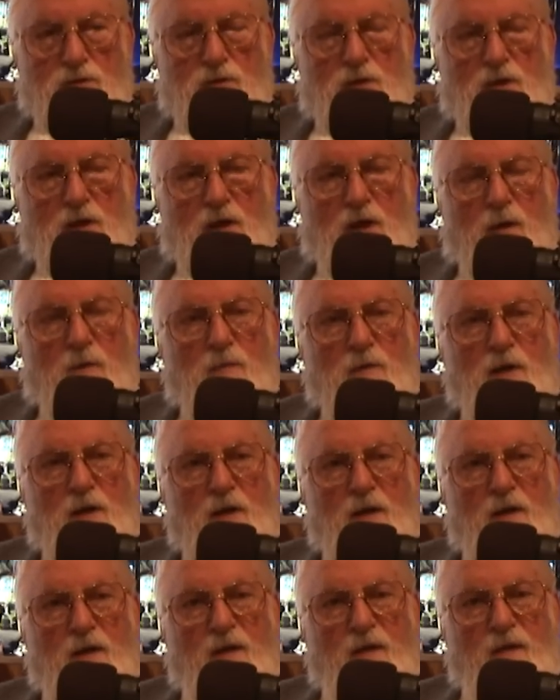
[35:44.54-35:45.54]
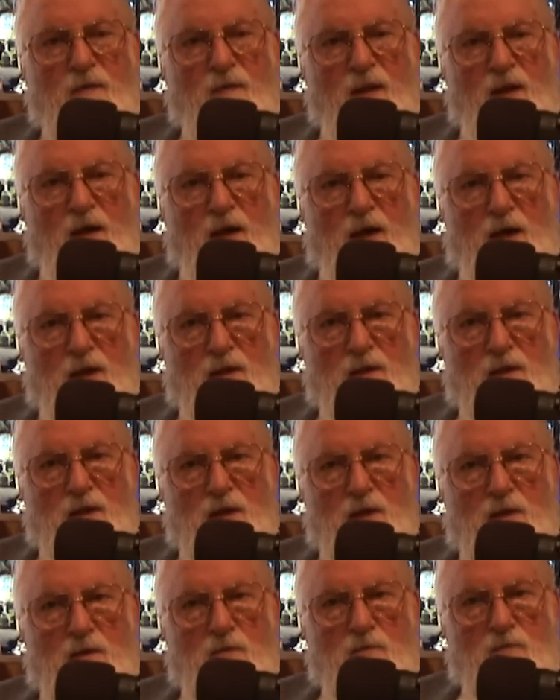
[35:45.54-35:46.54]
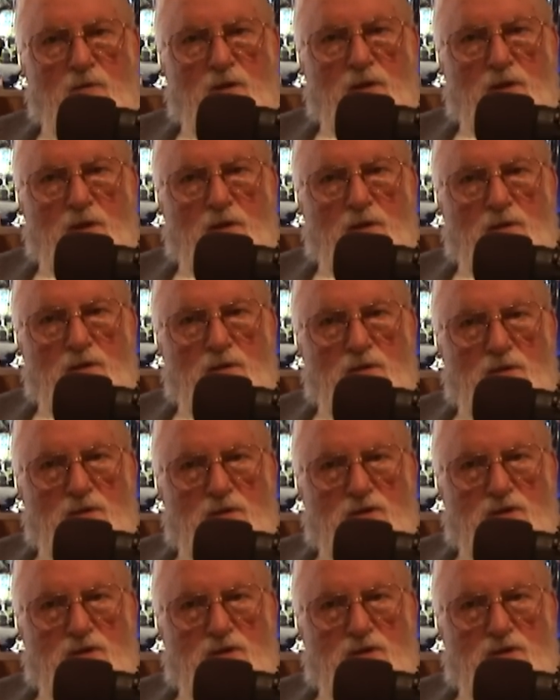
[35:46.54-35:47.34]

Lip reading: turning up. And then within